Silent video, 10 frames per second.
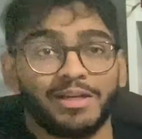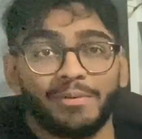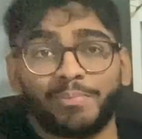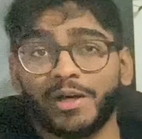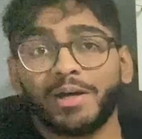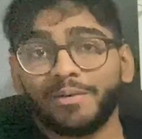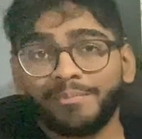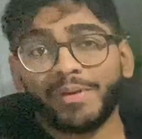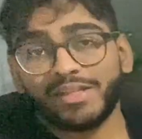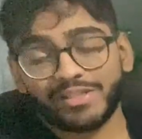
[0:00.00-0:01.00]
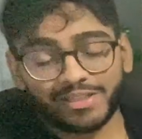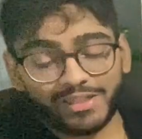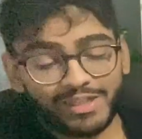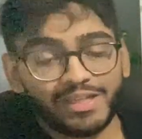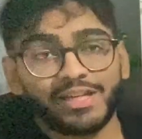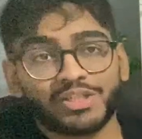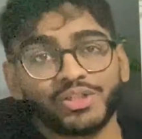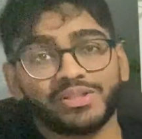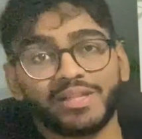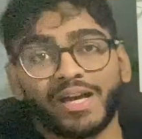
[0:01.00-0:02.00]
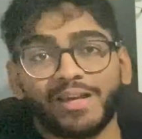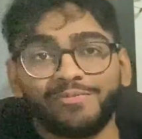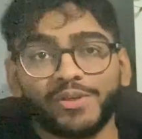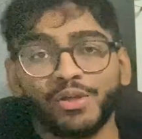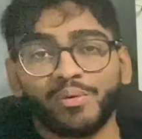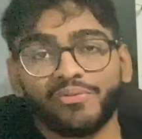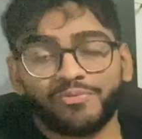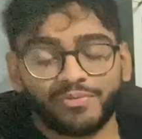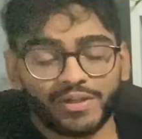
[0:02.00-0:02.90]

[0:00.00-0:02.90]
But Basically, it's just that if you've